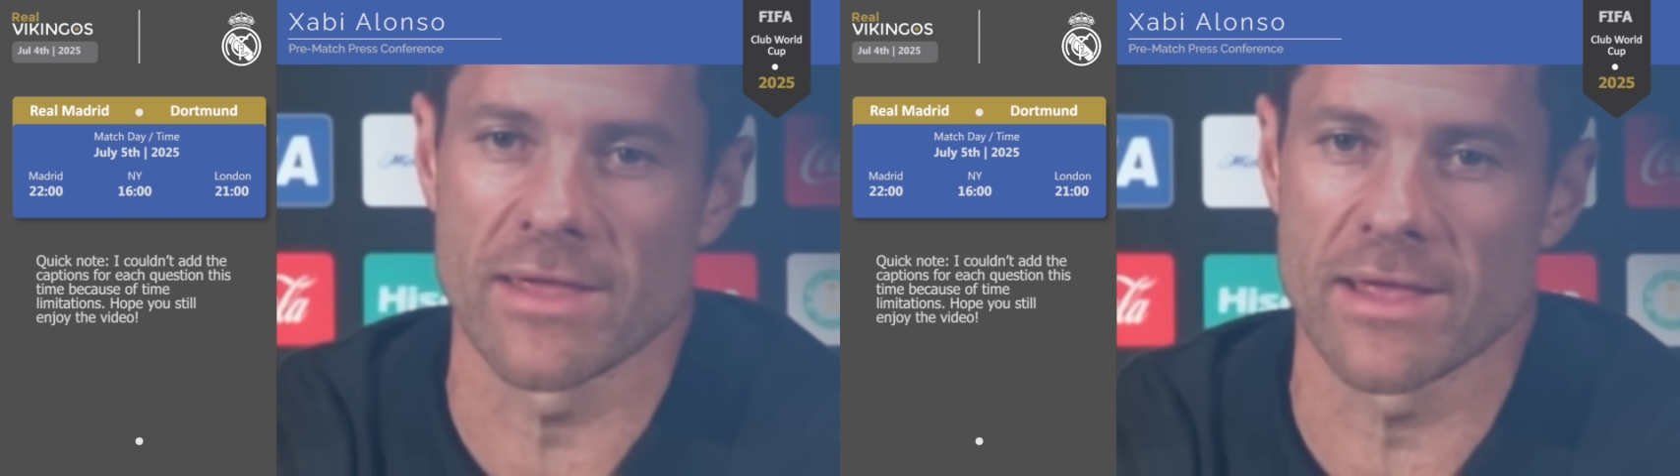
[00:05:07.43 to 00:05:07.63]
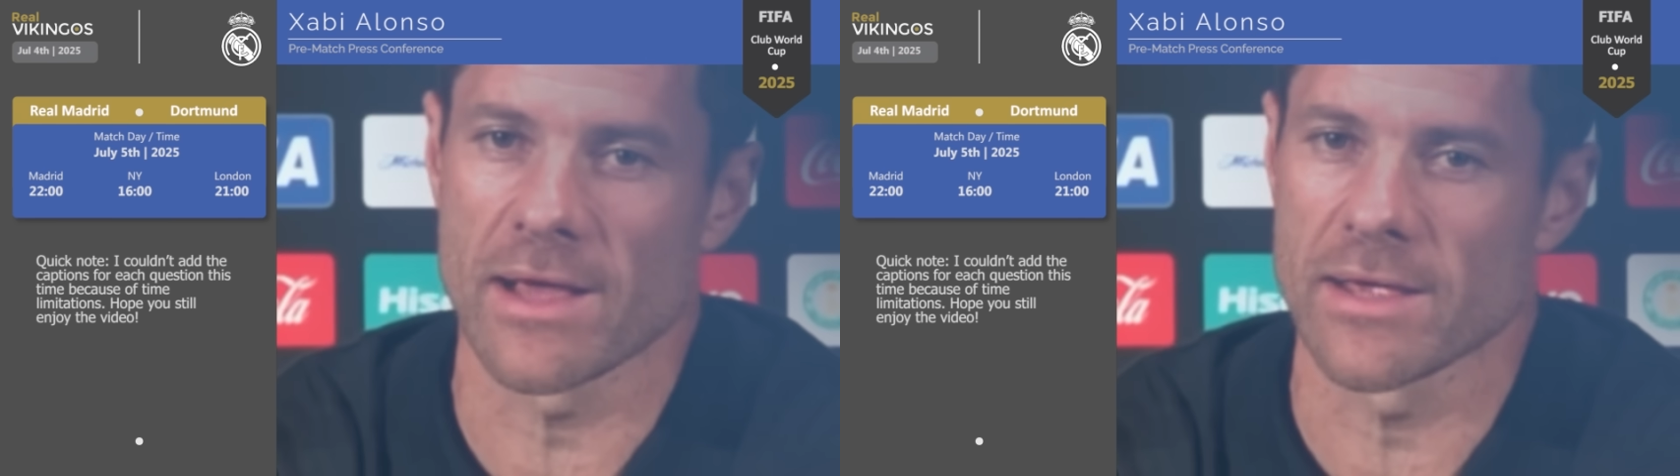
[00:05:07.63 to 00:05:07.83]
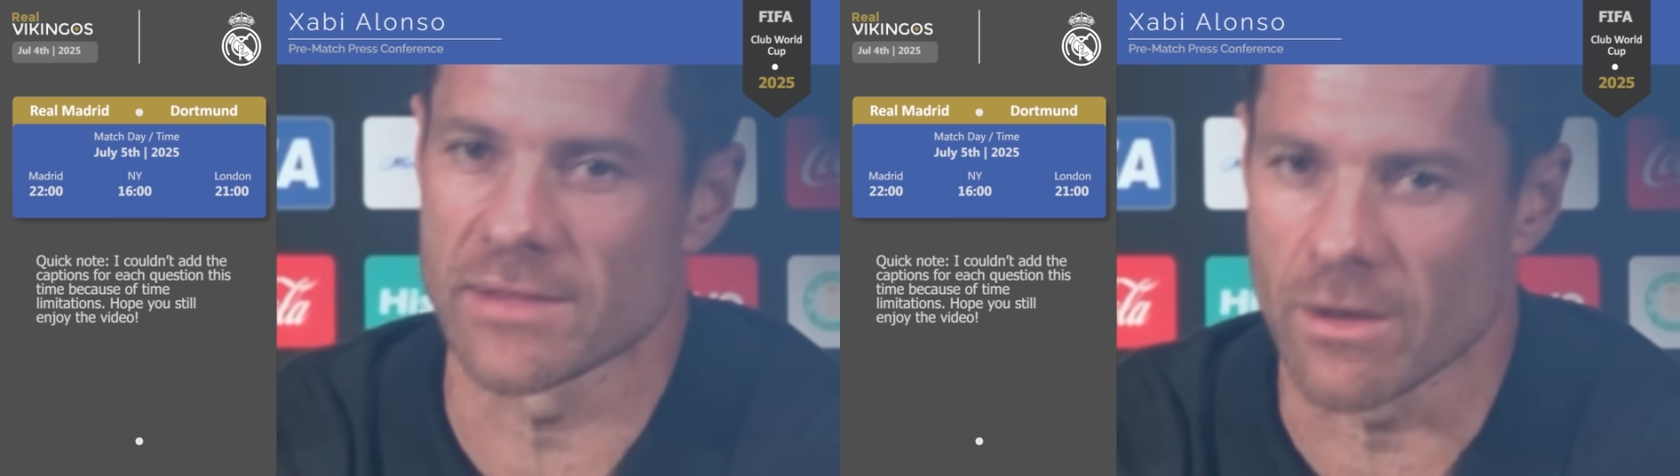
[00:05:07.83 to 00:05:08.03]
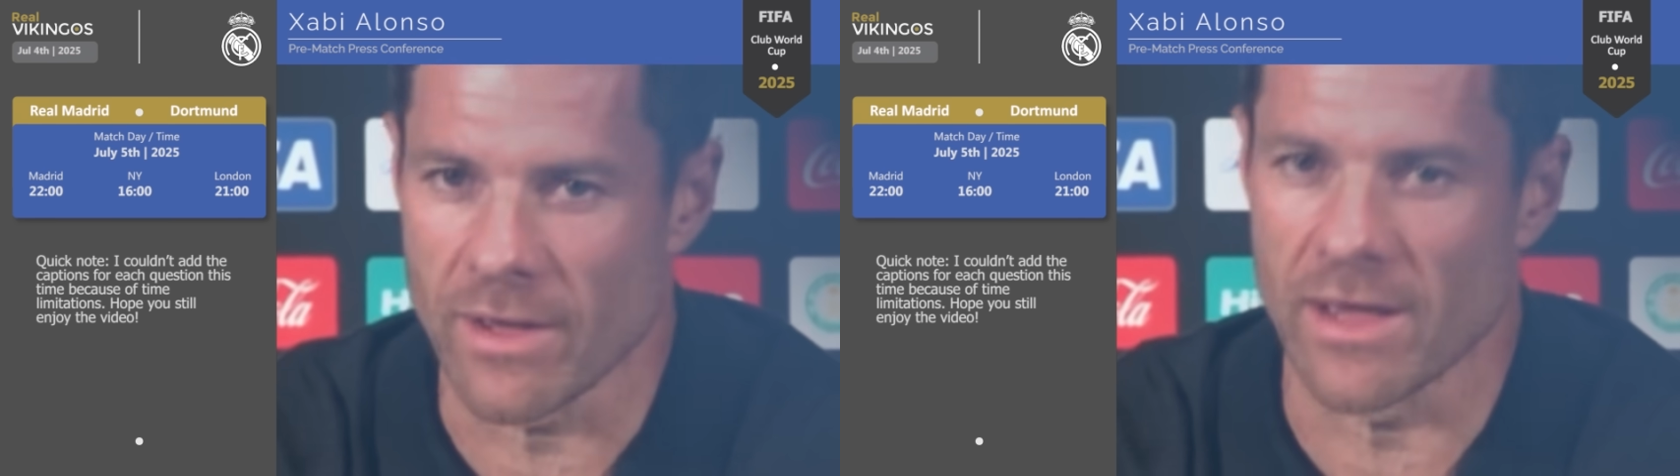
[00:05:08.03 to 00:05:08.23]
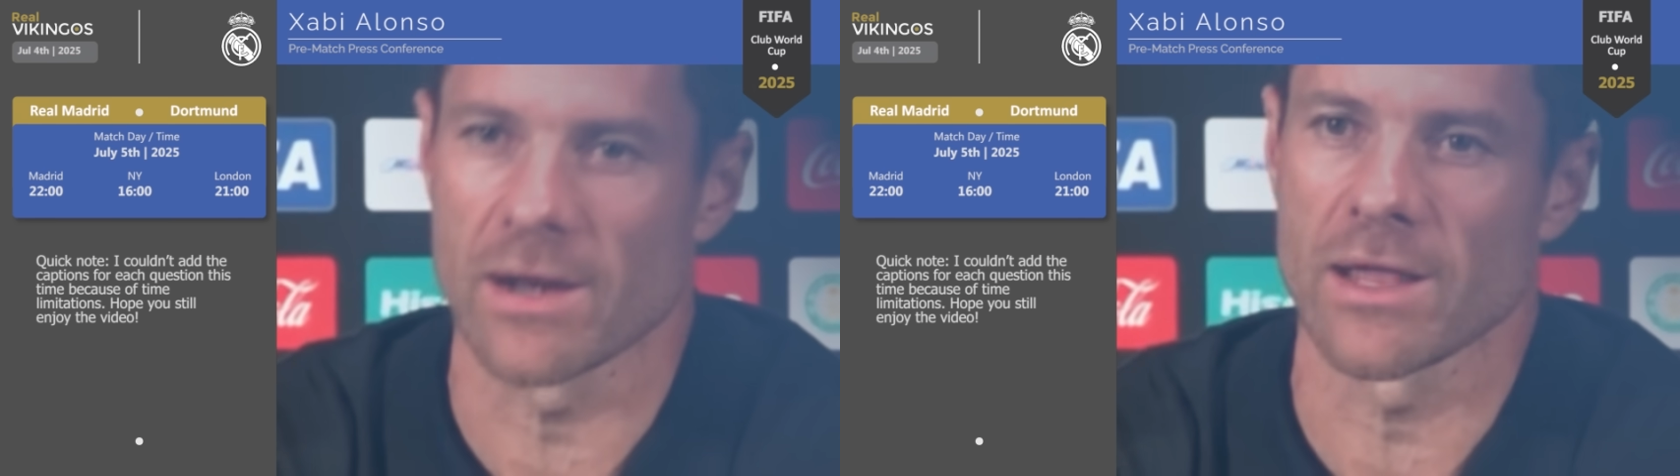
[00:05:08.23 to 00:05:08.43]
working
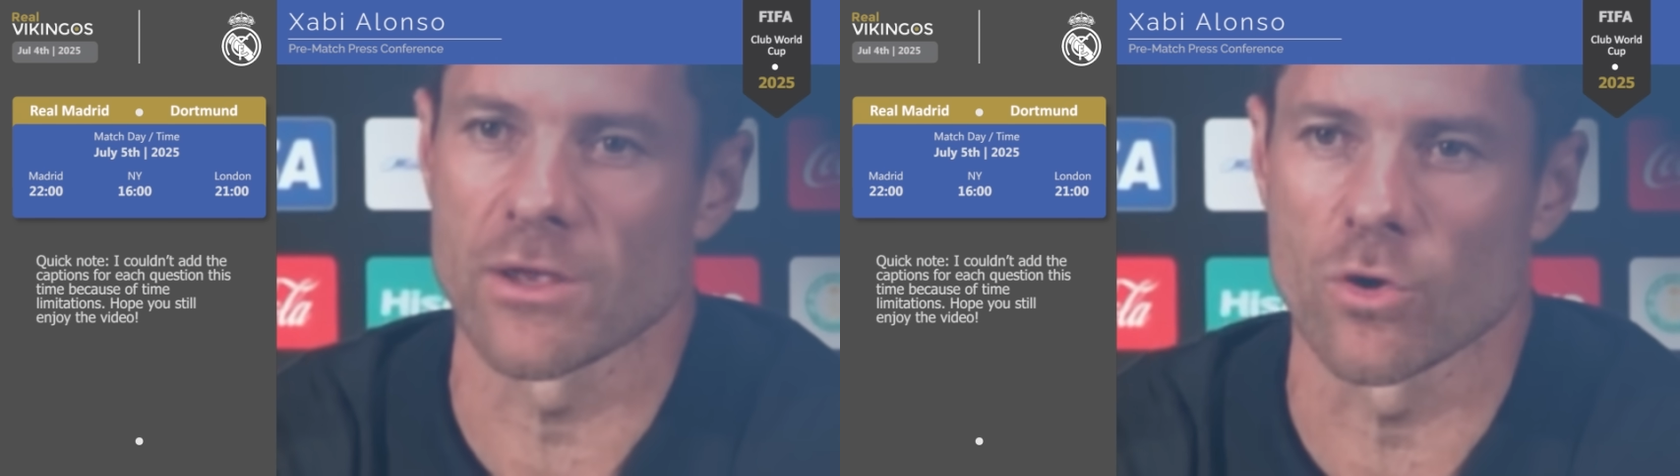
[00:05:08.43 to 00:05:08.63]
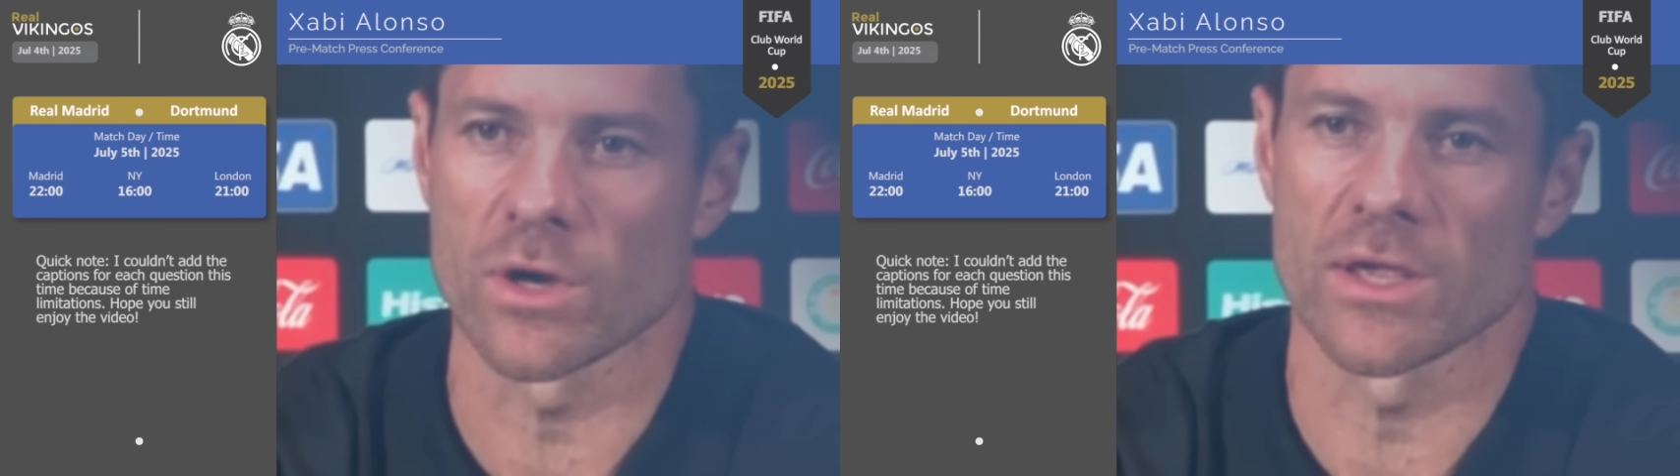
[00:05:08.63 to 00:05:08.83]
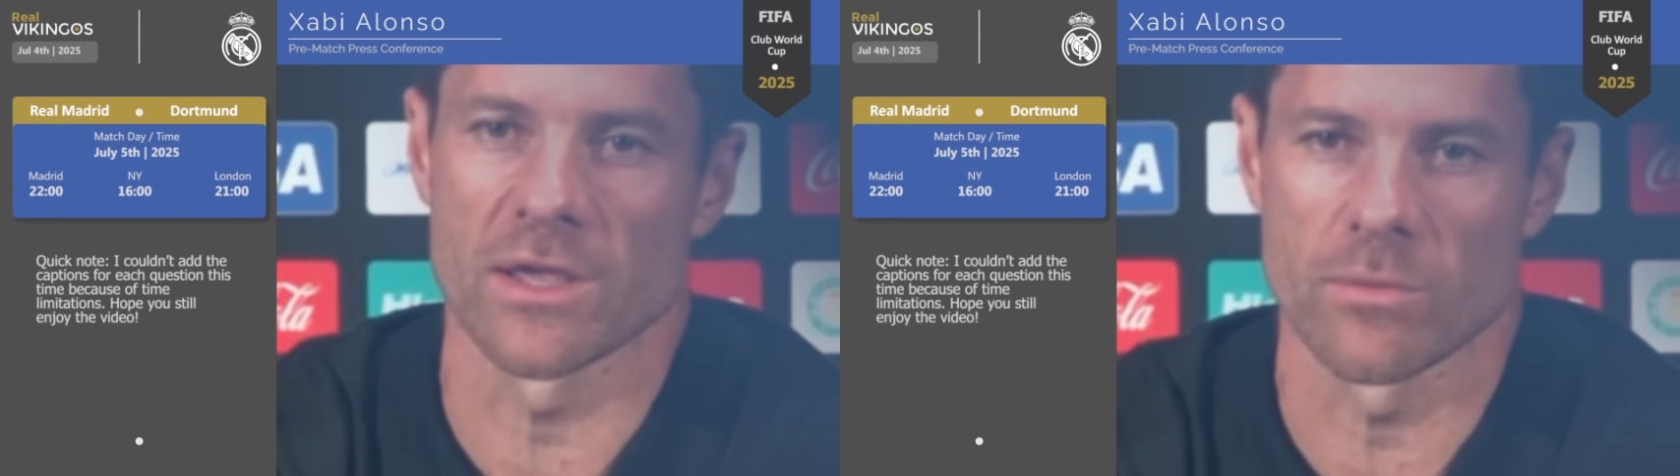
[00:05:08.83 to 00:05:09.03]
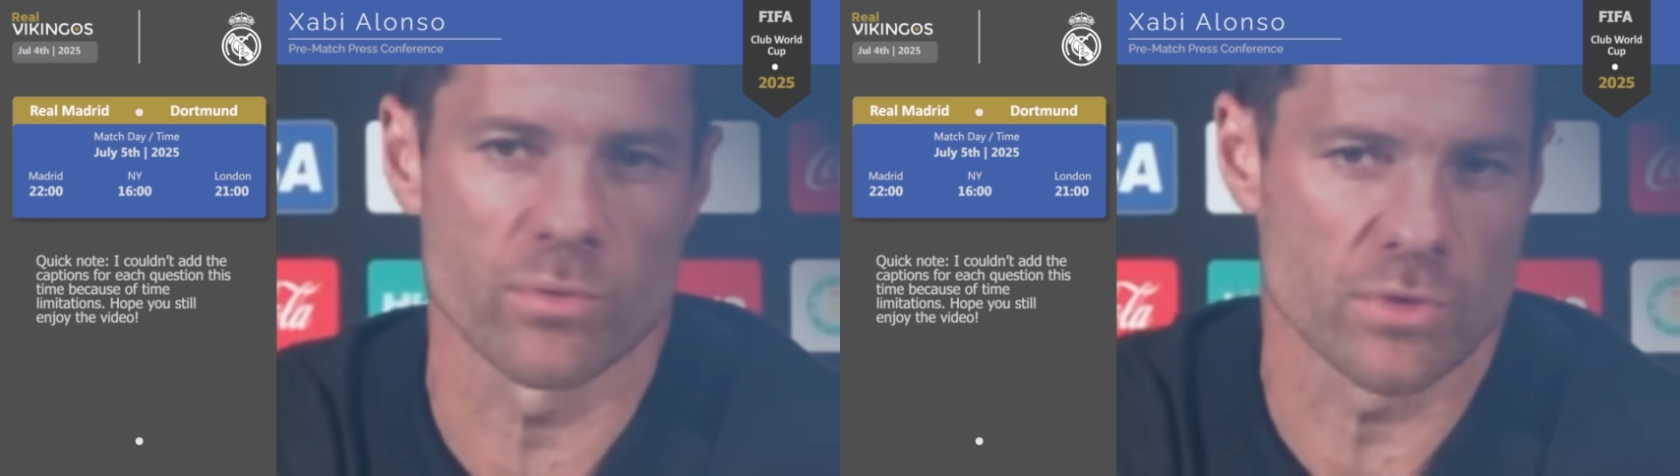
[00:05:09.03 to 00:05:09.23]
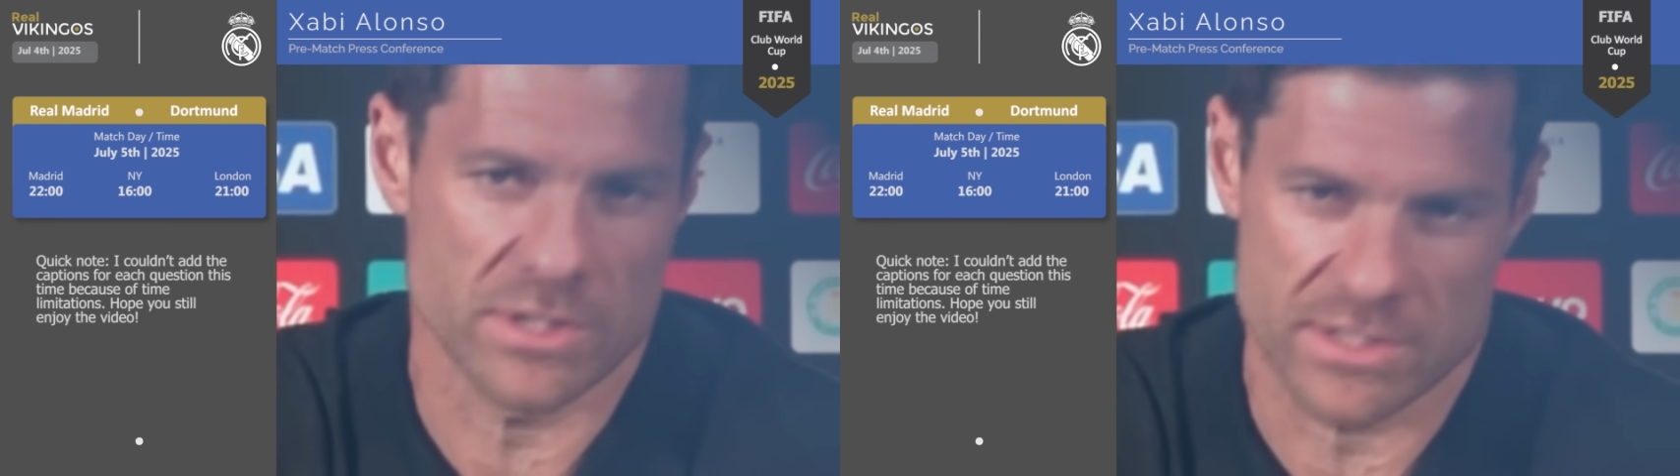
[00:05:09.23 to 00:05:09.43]
on it,
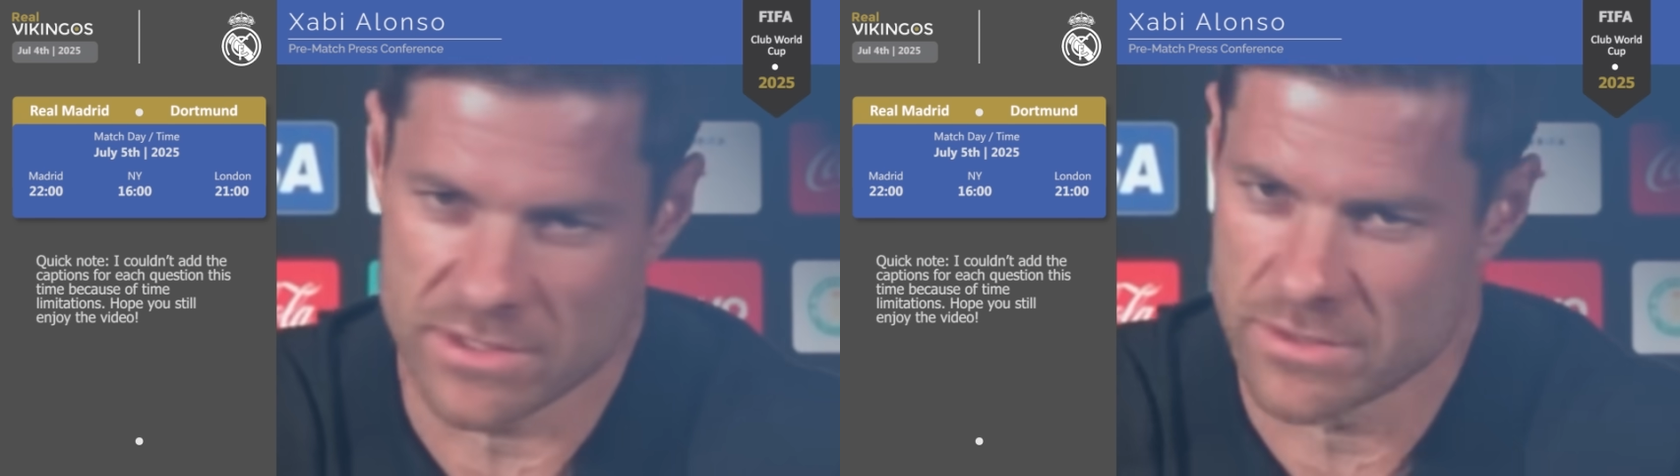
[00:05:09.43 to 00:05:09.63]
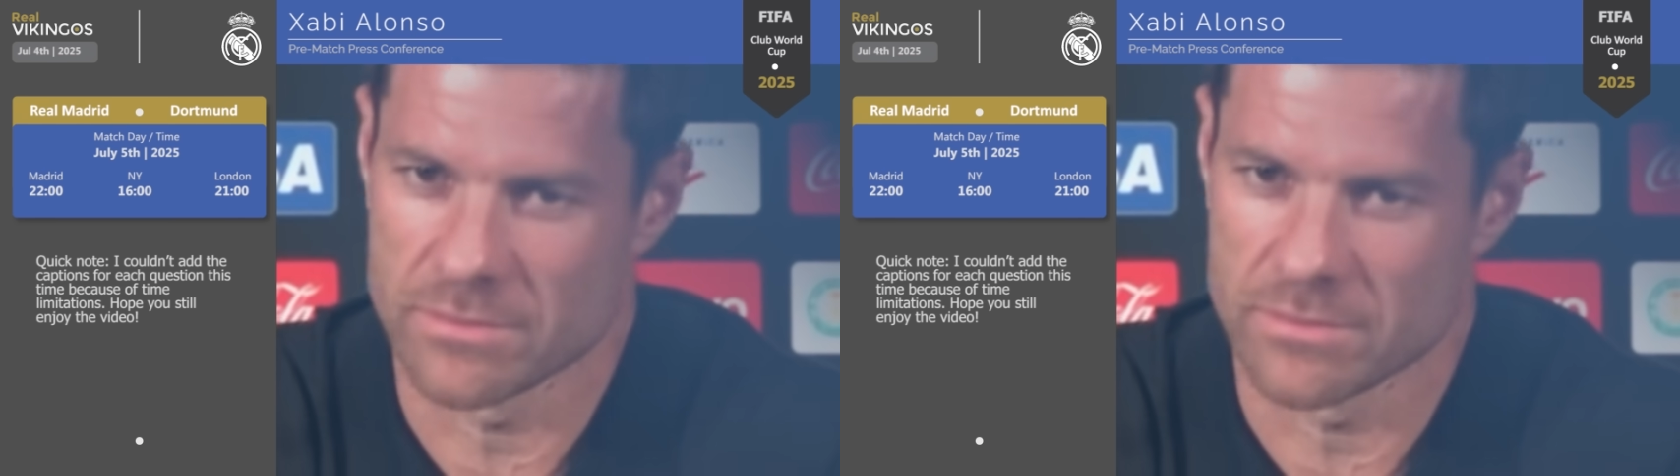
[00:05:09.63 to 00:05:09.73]
correcting it,